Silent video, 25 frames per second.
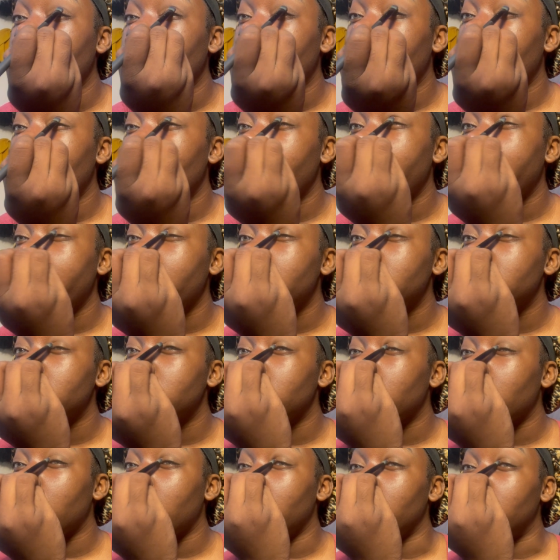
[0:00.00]
And make
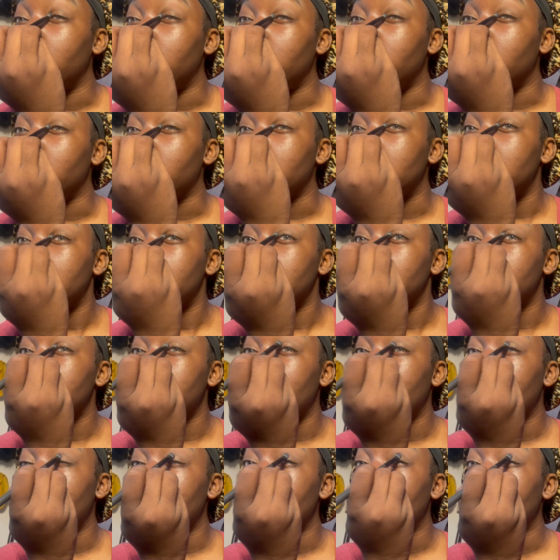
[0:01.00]
sure they look the
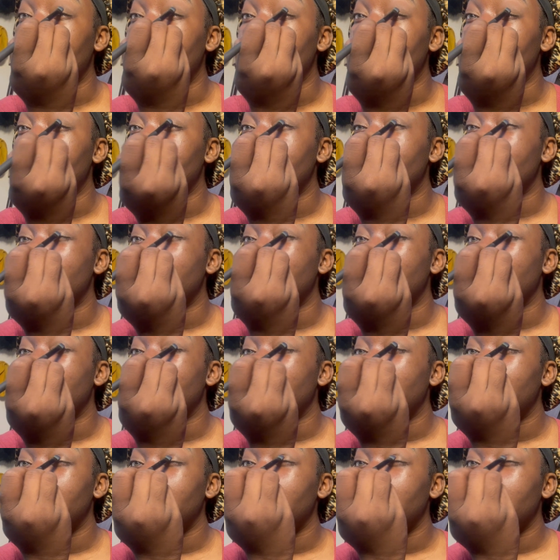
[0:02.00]
same
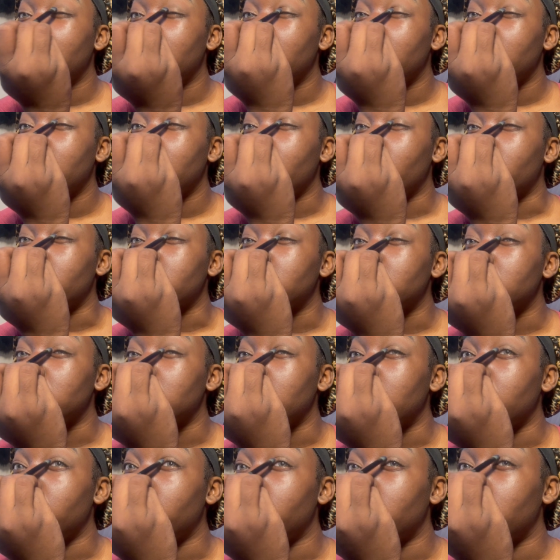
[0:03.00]
or
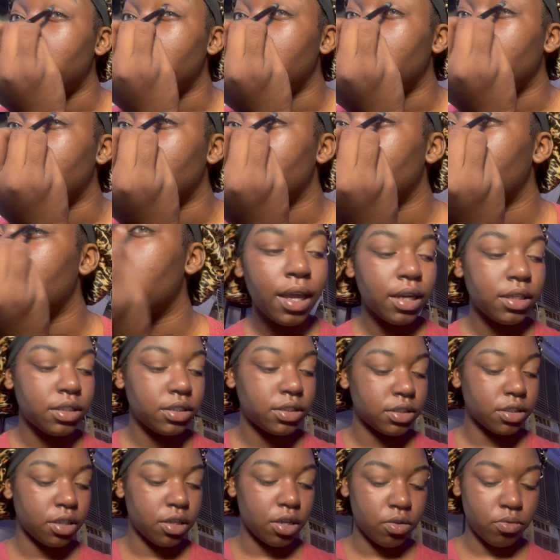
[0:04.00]
similar. I
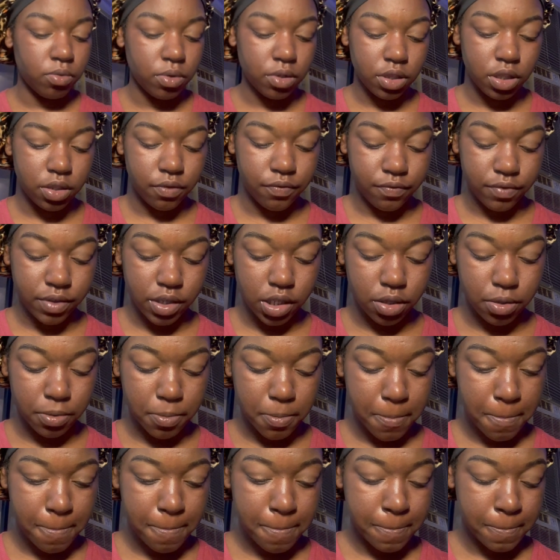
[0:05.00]
just go with the flow
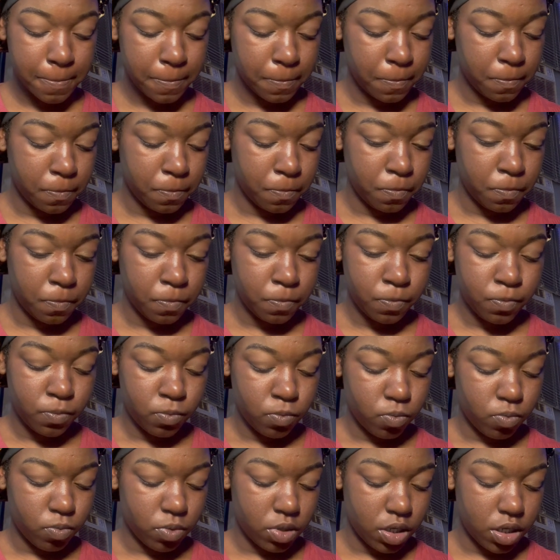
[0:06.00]

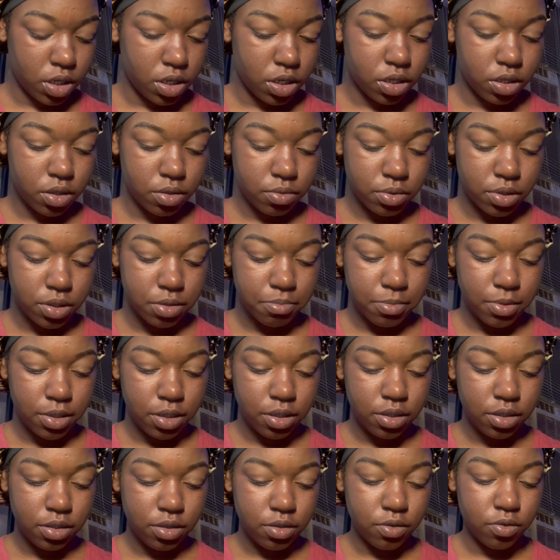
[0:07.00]
when it comes to me
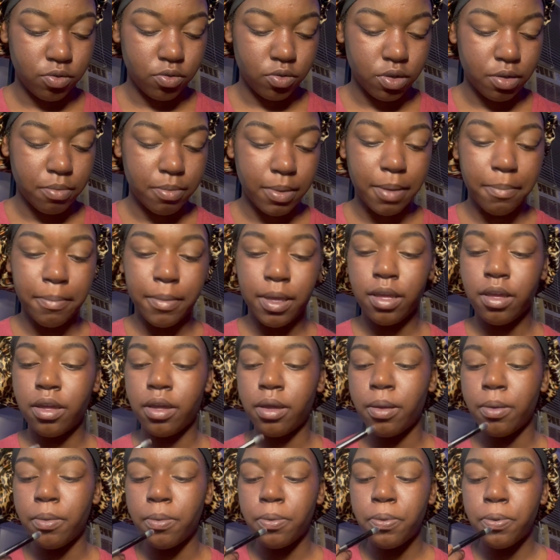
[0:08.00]
doing my
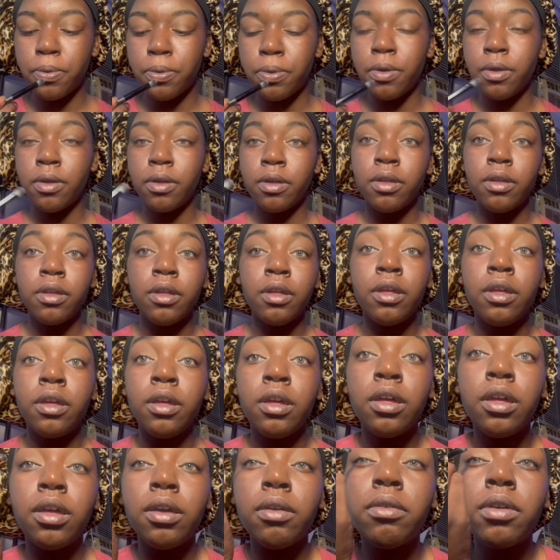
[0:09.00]
makeup.
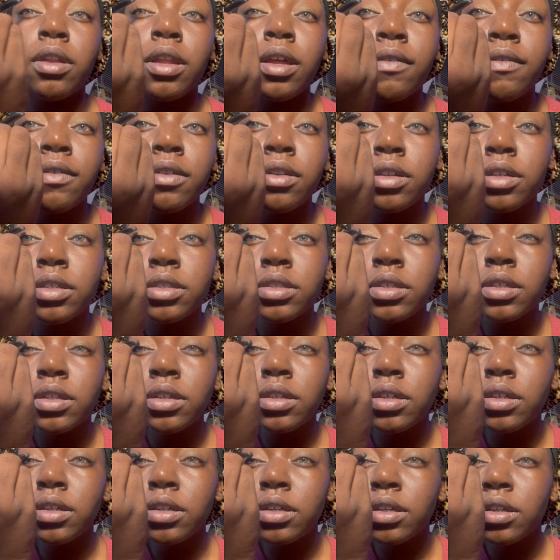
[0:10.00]
And whatever looks
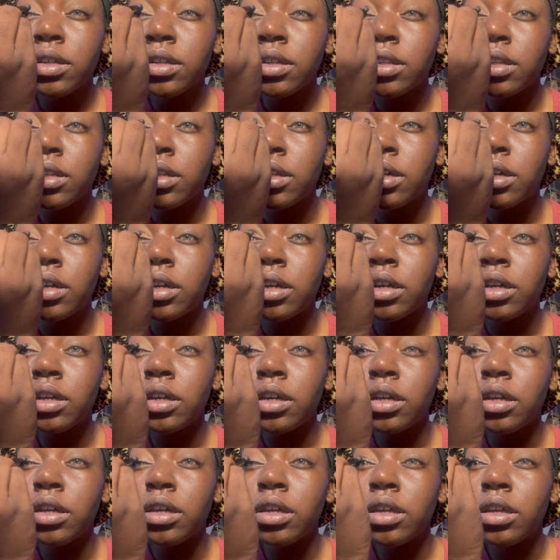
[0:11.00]
good, look
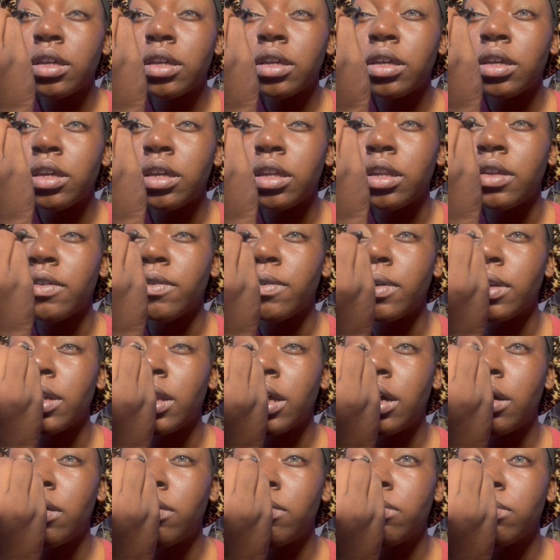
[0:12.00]
good. And if you
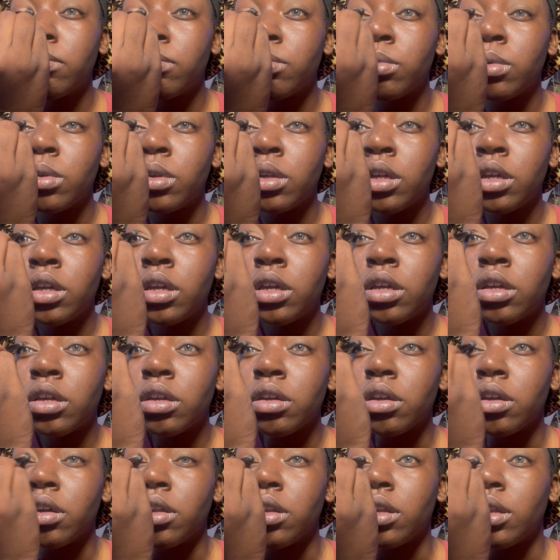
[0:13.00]
don't,
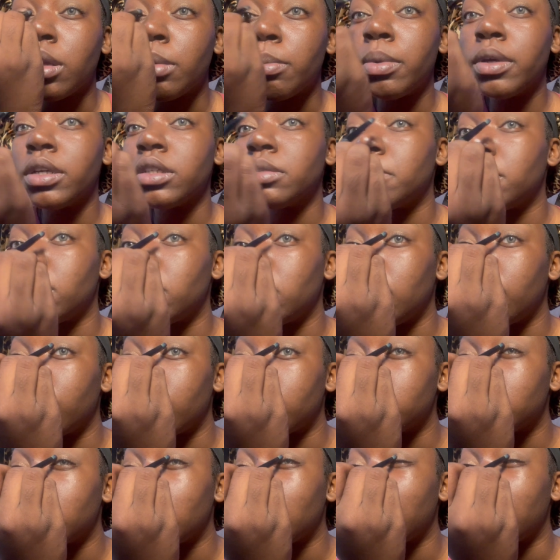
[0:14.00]
then best believe I'm
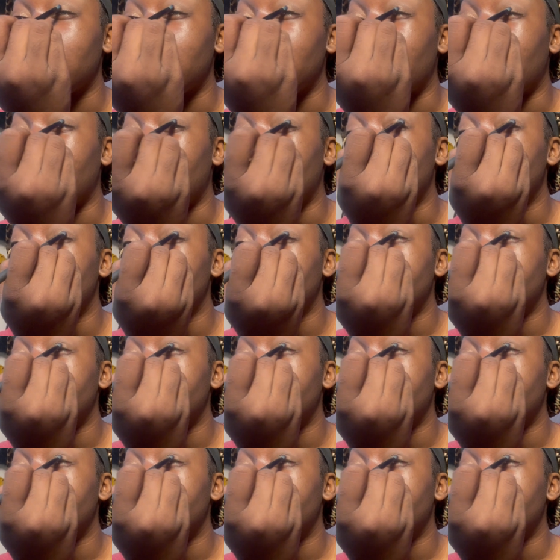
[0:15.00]
taking it off.